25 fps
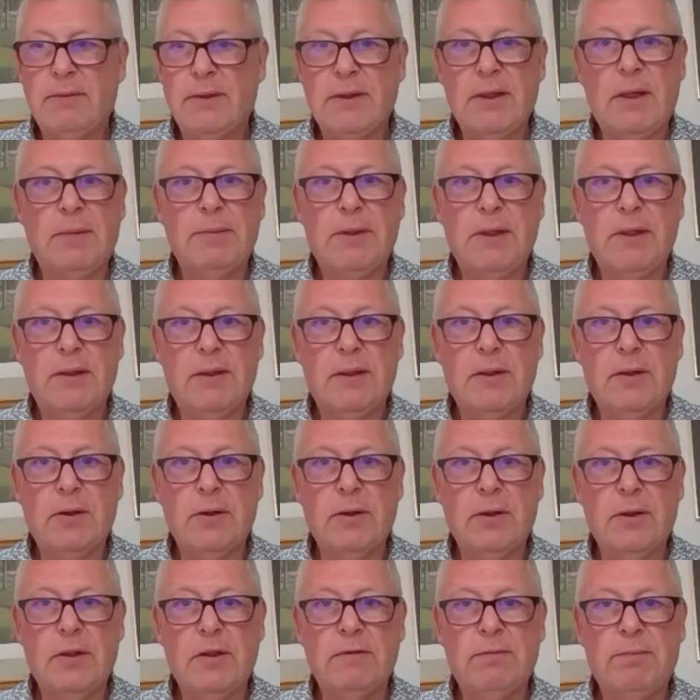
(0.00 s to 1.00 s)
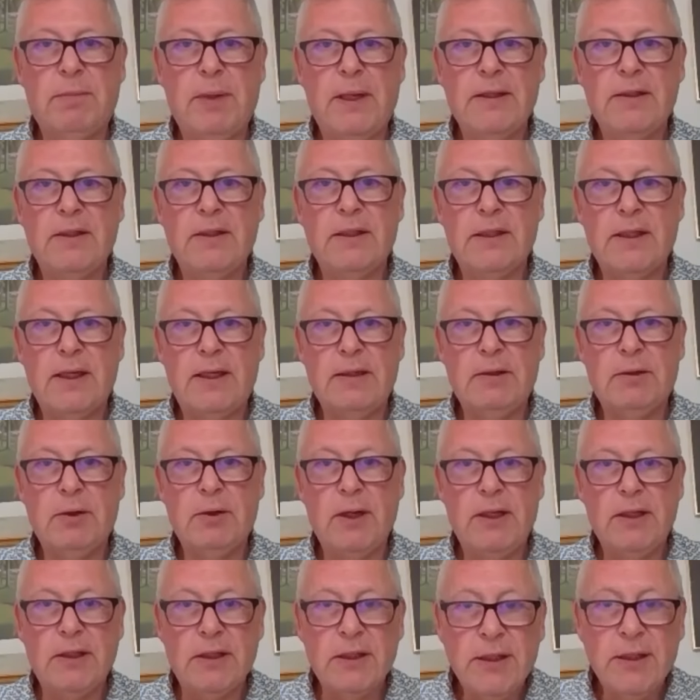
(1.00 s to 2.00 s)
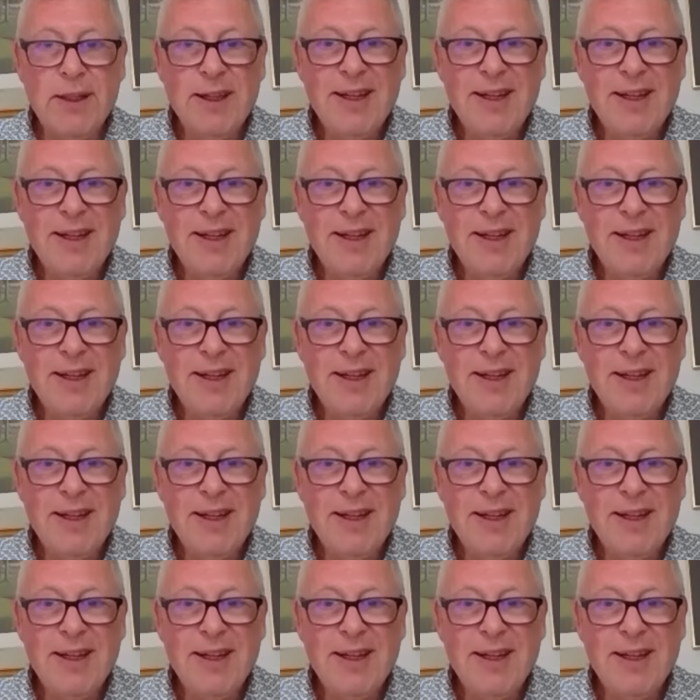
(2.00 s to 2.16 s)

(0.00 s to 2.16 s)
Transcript: It was up to the court of pesticide rights.